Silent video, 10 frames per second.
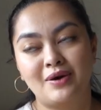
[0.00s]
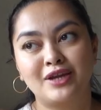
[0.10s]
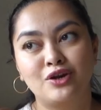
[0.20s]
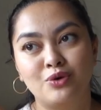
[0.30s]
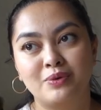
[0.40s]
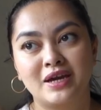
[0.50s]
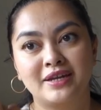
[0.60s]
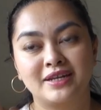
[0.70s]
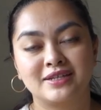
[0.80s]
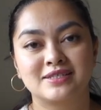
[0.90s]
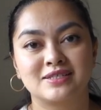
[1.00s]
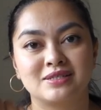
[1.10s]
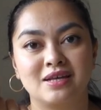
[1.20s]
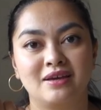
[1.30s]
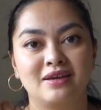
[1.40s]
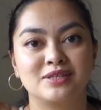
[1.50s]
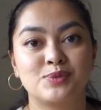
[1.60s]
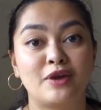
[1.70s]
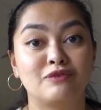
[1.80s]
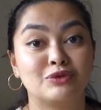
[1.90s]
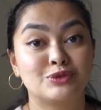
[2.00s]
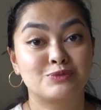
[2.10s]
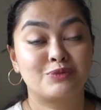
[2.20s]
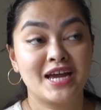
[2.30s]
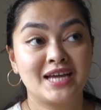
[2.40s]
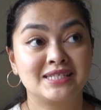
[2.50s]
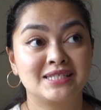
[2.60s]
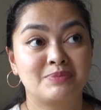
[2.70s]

I know We Are Knitters is one of those brands,